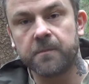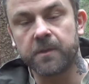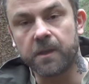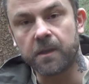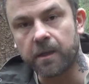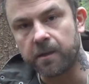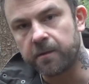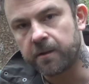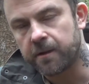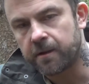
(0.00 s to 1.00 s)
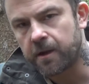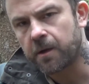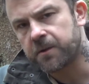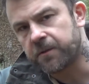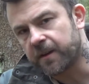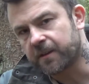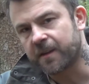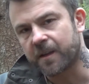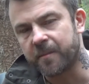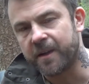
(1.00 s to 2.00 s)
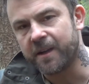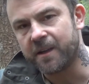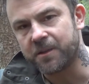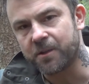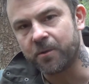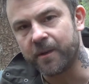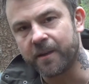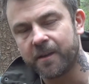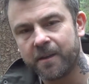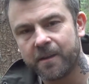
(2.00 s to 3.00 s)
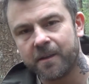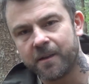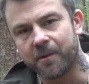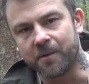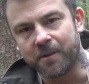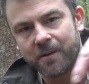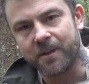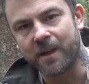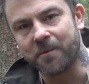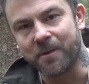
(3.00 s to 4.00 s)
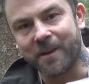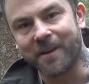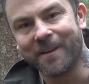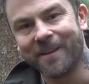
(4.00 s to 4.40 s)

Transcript: Now it feels like my English going on down again.